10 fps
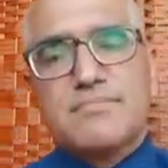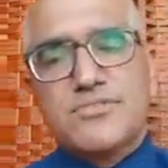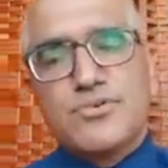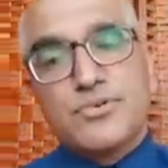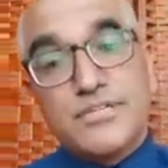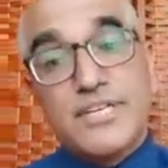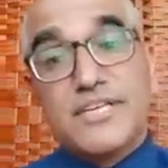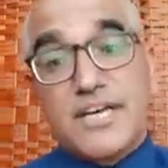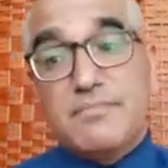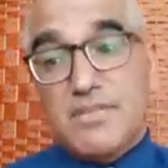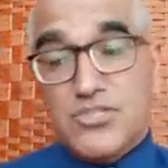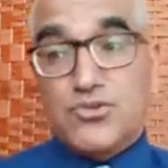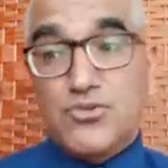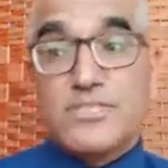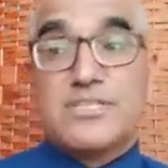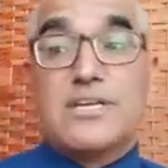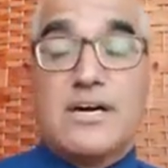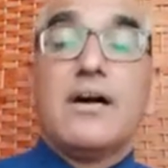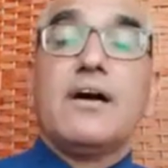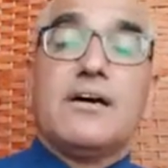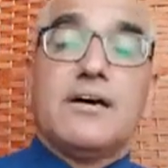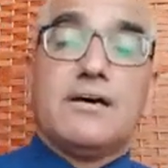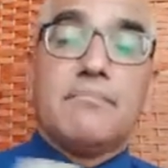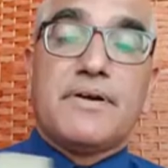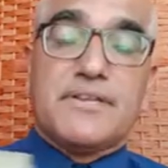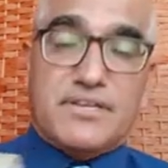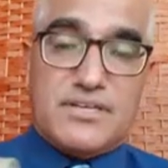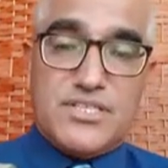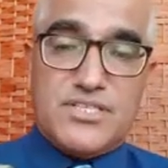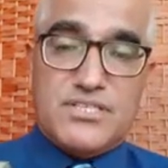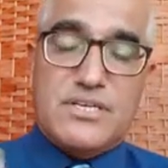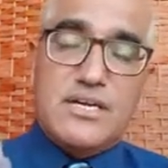so daytime his toe is in a better condition,